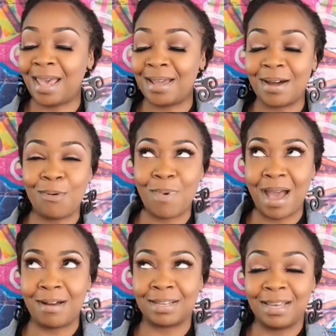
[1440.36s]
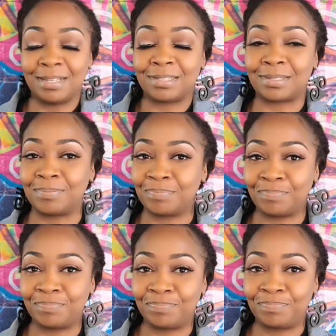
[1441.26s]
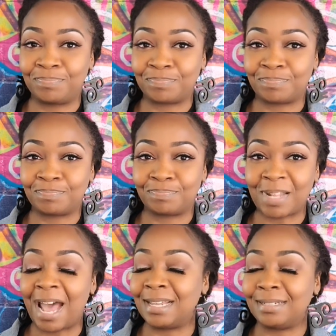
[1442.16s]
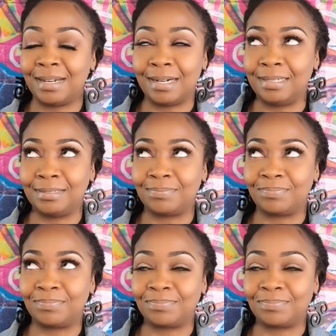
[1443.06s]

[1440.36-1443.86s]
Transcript: Take a wild guess. I dare you.